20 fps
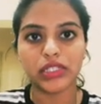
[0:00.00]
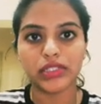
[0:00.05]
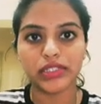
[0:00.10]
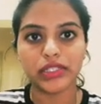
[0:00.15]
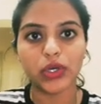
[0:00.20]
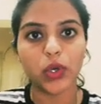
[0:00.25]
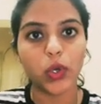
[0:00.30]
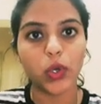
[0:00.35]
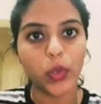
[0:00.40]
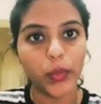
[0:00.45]

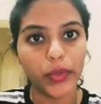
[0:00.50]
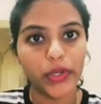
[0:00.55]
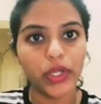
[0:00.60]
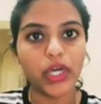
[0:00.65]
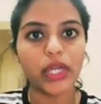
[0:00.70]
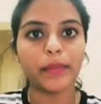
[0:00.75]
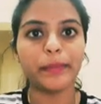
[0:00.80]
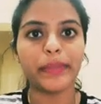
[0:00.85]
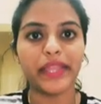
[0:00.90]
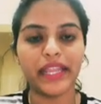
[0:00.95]
the
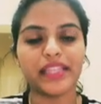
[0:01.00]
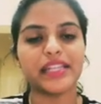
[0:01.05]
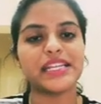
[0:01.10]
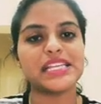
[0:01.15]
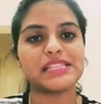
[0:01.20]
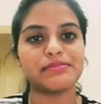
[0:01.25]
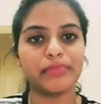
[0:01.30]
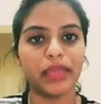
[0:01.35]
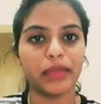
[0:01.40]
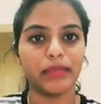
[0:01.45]
overall period, that
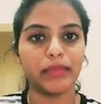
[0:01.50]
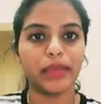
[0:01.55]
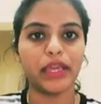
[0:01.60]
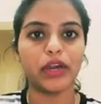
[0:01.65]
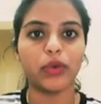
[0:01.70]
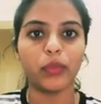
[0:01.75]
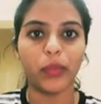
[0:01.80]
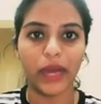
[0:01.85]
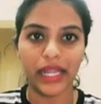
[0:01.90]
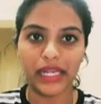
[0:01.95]
is maybe a
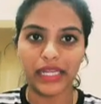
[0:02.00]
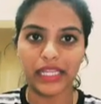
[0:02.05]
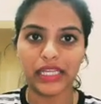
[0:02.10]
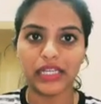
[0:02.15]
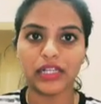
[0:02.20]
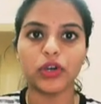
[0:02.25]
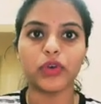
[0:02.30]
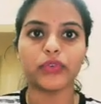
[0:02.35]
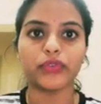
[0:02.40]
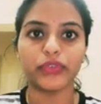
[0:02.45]
1 year
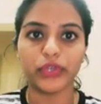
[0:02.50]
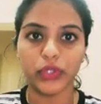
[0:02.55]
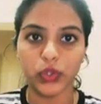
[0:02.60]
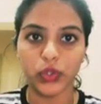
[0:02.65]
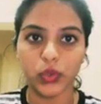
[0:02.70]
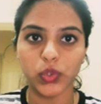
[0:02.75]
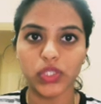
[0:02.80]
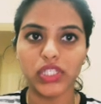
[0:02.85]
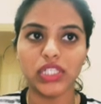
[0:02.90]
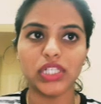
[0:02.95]
of
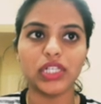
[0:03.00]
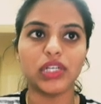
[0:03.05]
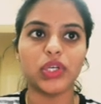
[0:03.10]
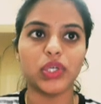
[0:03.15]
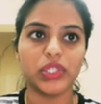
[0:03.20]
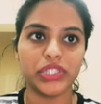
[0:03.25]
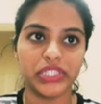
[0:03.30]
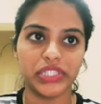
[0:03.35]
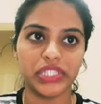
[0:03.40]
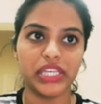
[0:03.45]
2 year
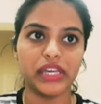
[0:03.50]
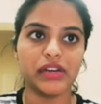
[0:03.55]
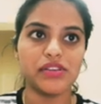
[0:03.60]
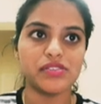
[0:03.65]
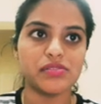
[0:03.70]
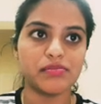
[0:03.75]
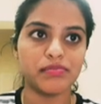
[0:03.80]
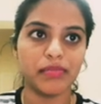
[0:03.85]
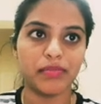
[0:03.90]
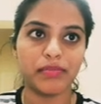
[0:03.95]
or 3
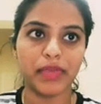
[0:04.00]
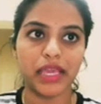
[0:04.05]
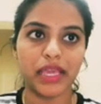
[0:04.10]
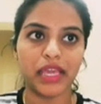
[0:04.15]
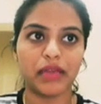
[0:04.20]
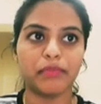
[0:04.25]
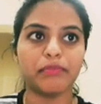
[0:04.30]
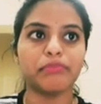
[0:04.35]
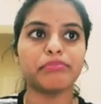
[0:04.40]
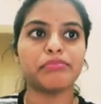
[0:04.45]
years,
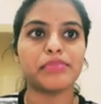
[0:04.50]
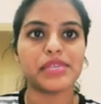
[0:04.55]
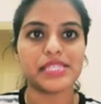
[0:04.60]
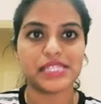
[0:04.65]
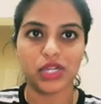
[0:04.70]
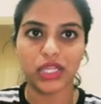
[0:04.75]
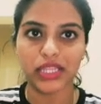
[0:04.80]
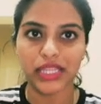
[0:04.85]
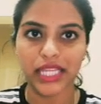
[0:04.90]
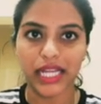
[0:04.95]

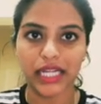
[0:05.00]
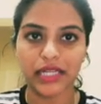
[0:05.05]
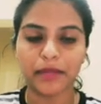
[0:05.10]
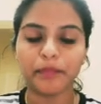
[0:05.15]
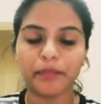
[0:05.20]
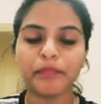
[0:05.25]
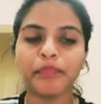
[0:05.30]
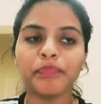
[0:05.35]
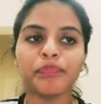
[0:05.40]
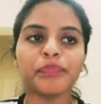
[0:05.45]
based on that.
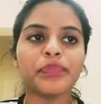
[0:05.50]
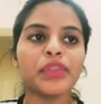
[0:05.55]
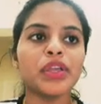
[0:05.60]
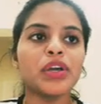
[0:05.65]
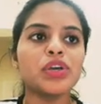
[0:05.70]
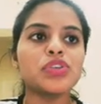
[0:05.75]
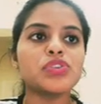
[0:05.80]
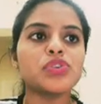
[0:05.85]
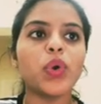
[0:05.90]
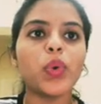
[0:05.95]

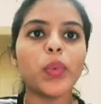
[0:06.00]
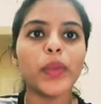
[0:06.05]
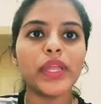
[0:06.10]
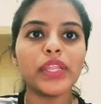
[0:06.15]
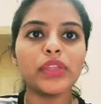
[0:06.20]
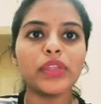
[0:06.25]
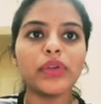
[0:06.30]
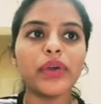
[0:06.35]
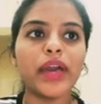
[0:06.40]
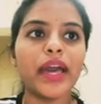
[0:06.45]
So
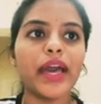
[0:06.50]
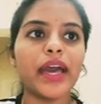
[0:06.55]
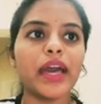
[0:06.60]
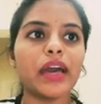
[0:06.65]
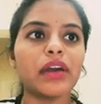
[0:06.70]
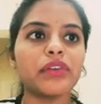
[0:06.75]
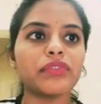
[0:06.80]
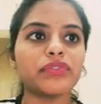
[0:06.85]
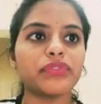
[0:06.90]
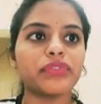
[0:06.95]
when you
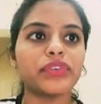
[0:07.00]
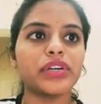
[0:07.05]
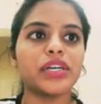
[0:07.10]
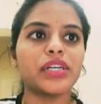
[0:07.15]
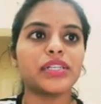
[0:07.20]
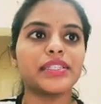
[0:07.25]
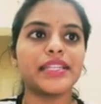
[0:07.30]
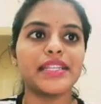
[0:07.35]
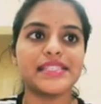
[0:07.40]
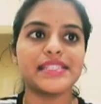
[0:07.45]

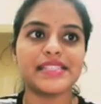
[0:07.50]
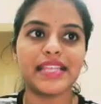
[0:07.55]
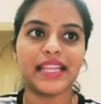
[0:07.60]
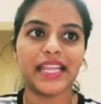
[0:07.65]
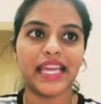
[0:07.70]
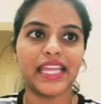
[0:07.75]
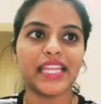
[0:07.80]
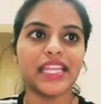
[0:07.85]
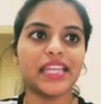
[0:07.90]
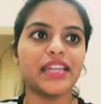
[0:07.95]
have there is a
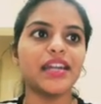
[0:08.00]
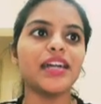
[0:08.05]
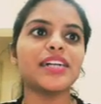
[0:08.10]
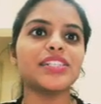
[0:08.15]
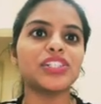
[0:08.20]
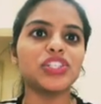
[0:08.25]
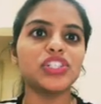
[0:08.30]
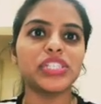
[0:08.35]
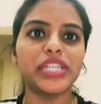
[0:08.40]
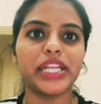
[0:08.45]
line here, a
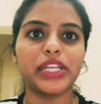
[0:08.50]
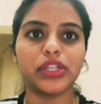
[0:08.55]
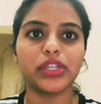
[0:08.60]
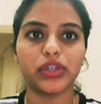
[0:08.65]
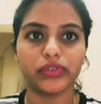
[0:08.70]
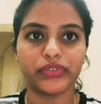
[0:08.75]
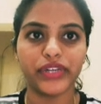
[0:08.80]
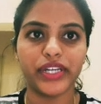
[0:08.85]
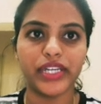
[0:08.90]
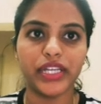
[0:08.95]
good rate
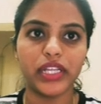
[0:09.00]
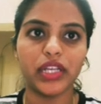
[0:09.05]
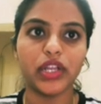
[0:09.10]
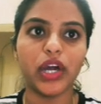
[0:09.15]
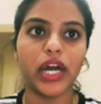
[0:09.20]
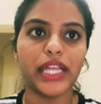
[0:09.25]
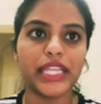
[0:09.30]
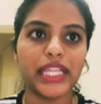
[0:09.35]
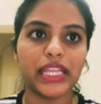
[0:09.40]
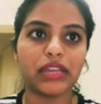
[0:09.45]
of return
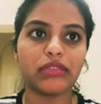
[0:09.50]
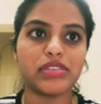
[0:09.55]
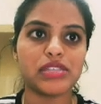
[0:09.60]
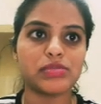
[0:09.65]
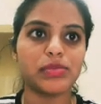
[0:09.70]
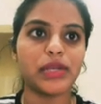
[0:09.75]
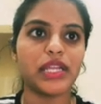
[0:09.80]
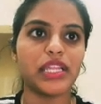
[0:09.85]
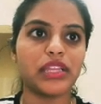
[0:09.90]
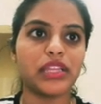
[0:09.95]
on an
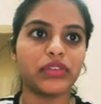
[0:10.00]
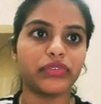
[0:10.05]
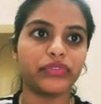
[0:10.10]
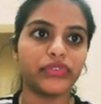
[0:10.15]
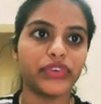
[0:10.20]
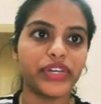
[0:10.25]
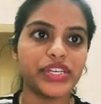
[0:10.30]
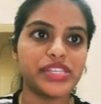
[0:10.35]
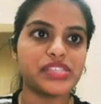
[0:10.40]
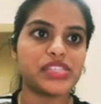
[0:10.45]
investment is the
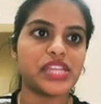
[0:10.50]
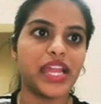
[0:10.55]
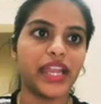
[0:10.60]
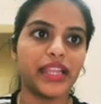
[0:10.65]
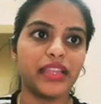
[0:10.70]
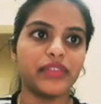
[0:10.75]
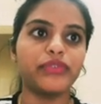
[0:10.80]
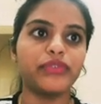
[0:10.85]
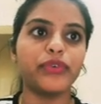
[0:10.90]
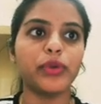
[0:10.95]
first and
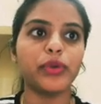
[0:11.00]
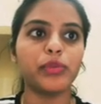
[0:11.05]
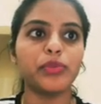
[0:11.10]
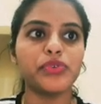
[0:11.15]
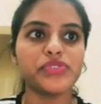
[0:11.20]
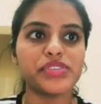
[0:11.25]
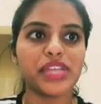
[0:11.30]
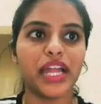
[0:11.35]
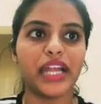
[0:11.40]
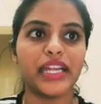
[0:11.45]
the
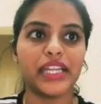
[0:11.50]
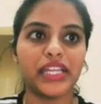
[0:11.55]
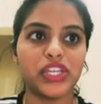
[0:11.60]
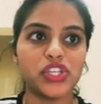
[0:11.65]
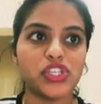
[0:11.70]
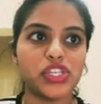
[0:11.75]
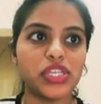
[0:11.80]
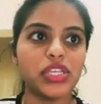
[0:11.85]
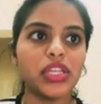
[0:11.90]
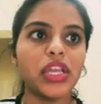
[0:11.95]
foremost
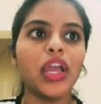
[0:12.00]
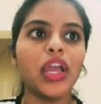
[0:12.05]
condition